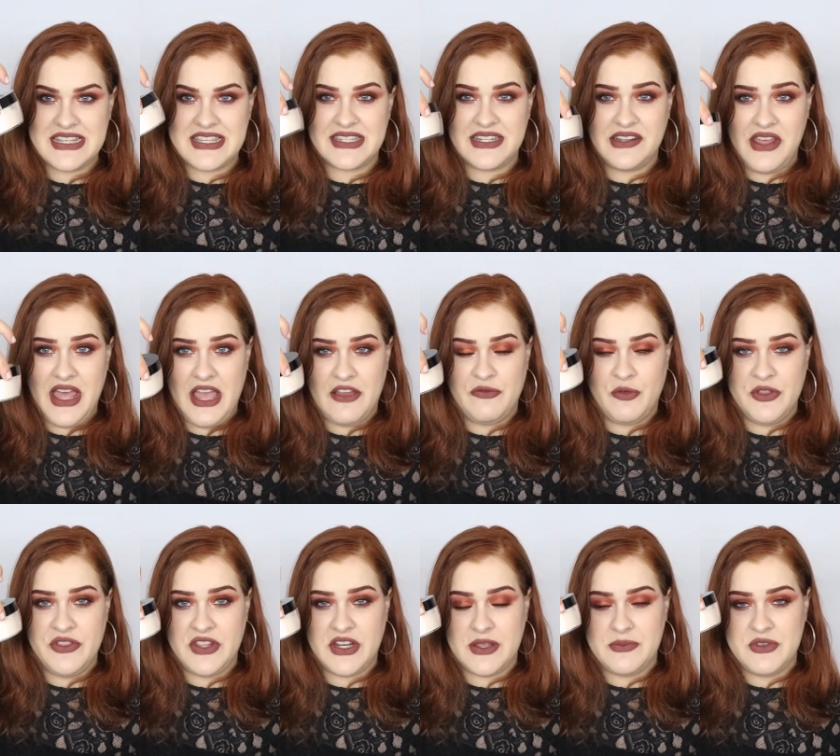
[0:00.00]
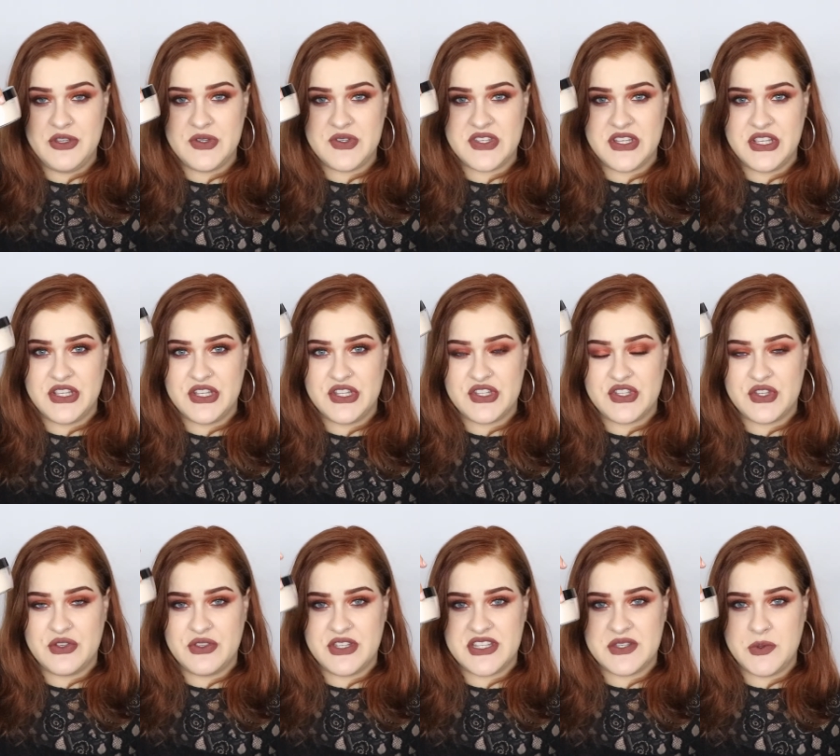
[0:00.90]
I still have one that I'm using,
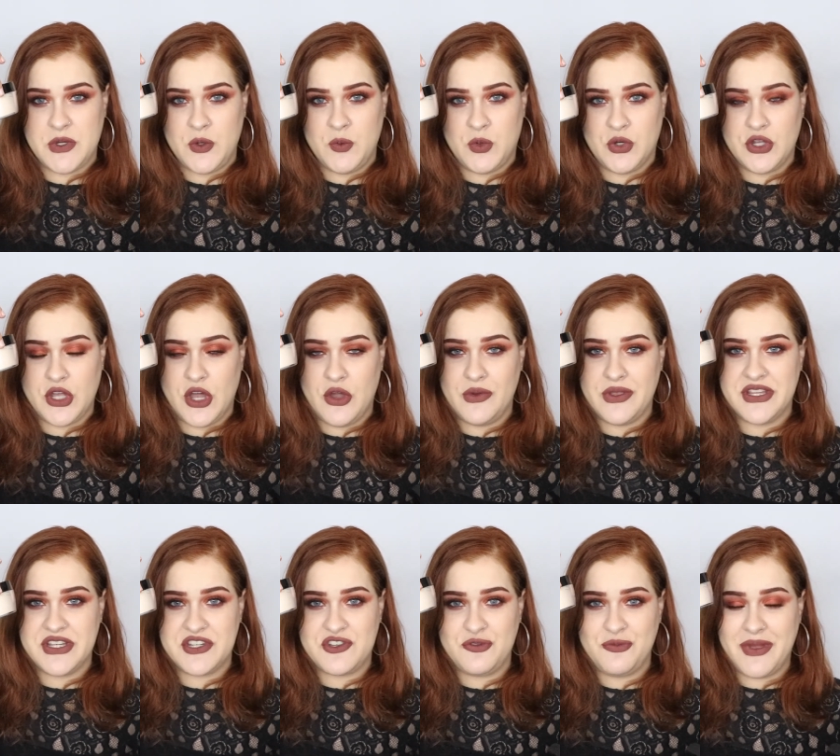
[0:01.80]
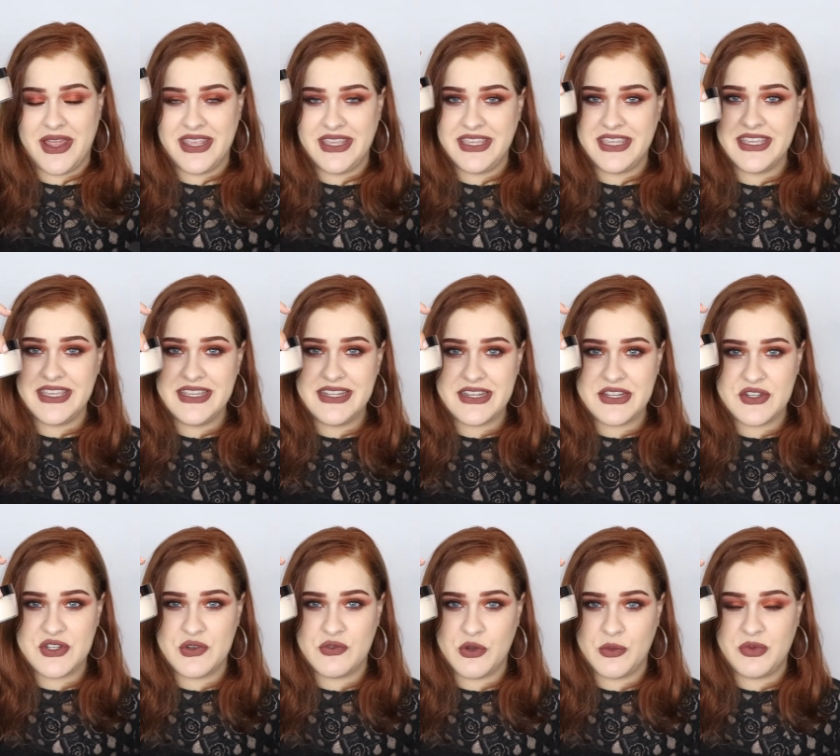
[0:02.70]
so this one will go into my kit
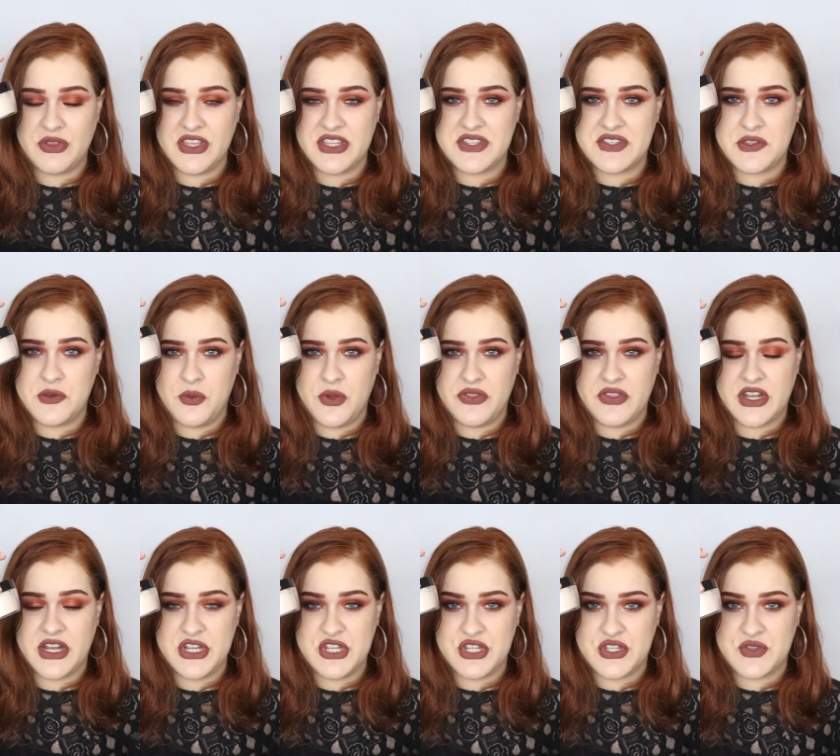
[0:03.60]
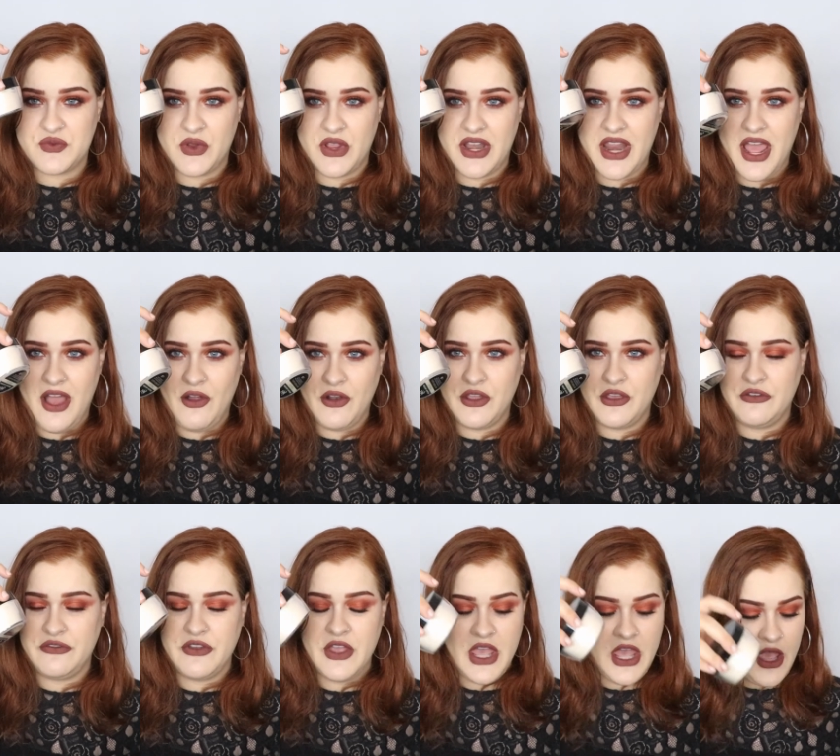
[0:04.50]
to replace the one that I just ran out
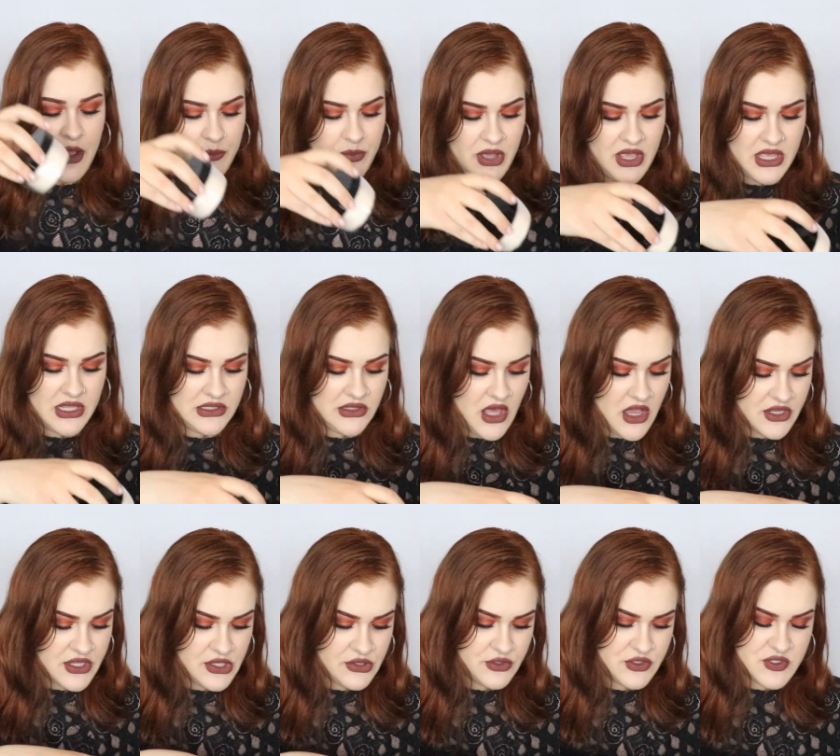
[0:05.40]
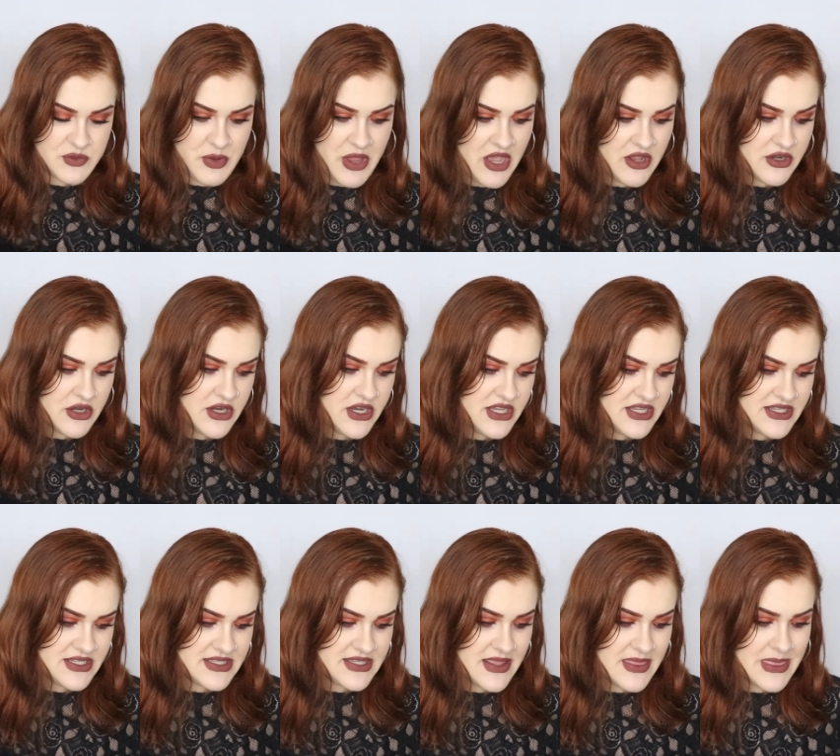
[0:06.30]
of. But Lock It loose powder
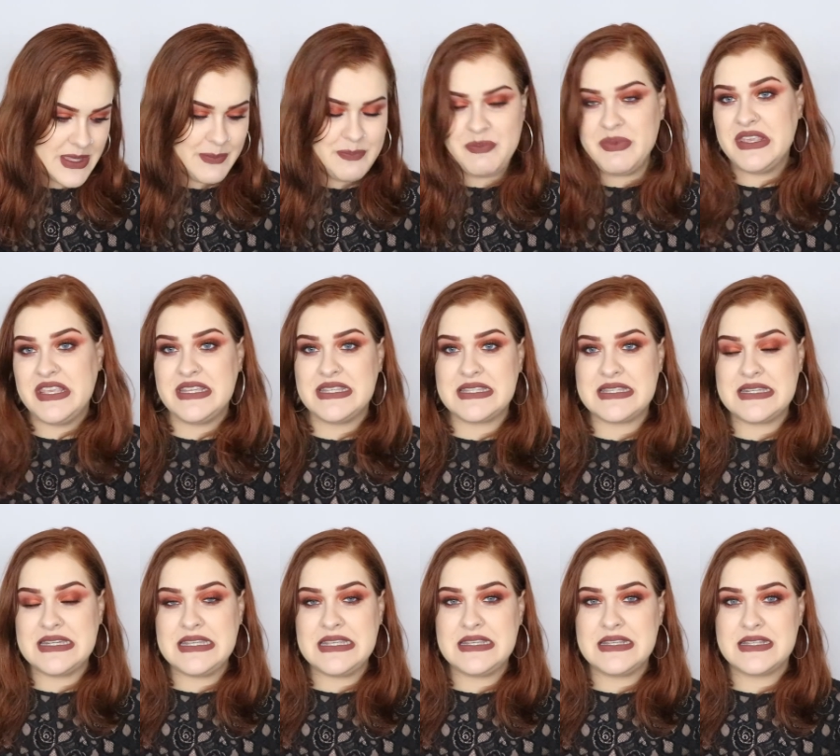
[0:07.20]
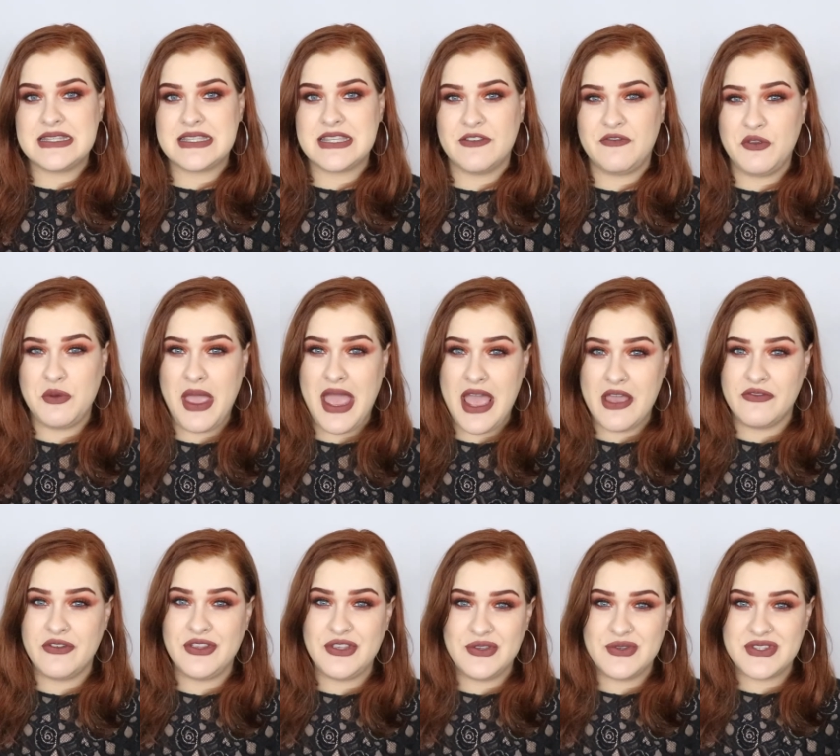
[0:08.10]
is the bee's knees. If you
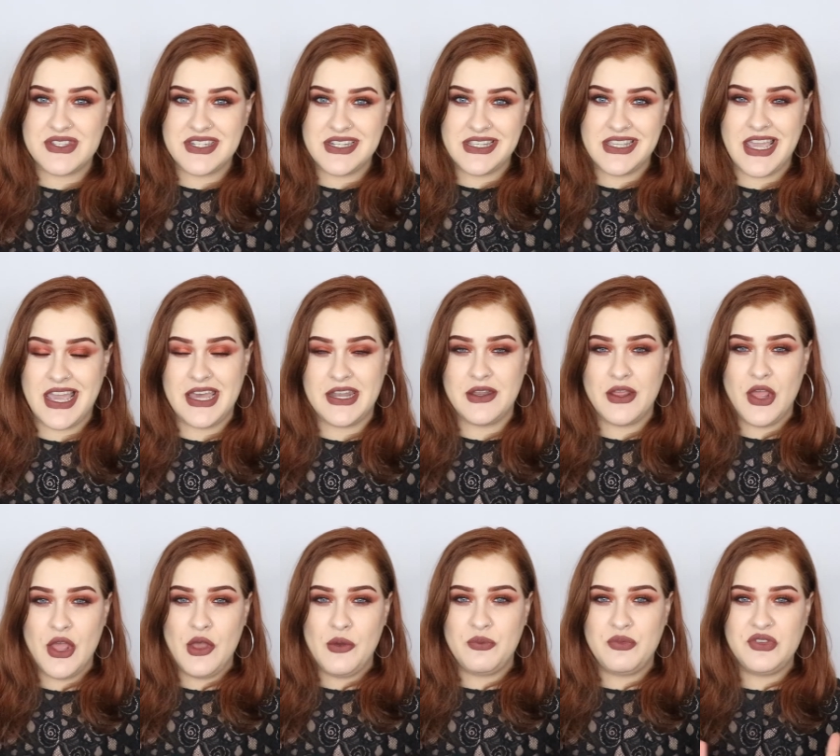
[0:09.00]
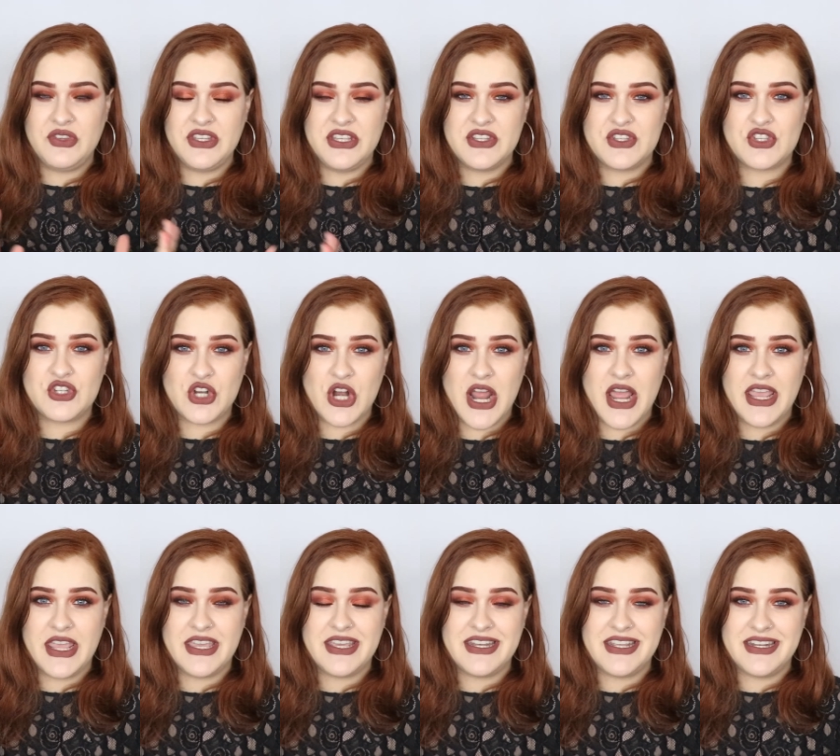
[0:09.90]
haven't used it yet, please
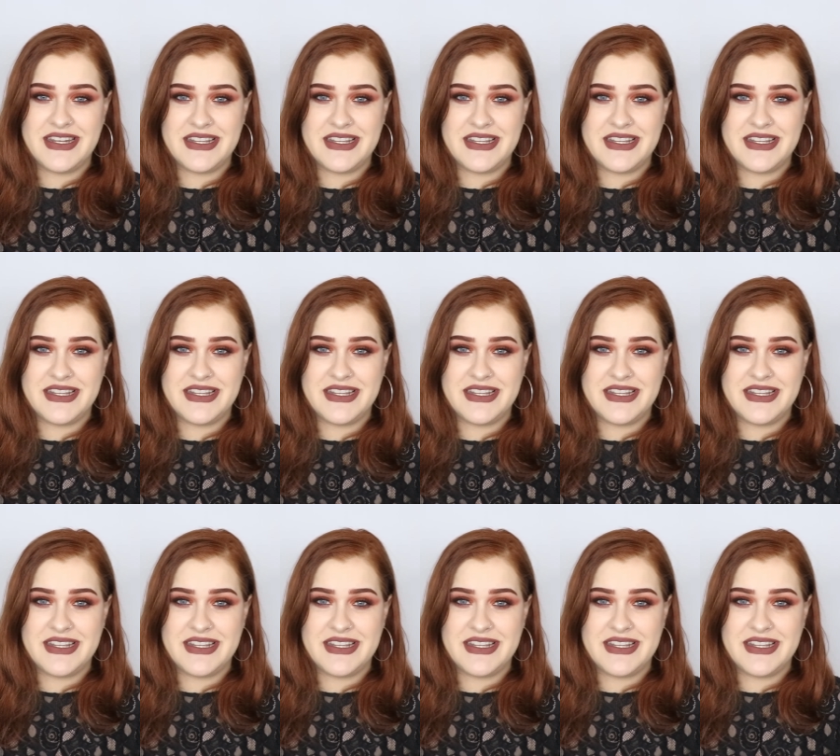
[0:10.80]
try it.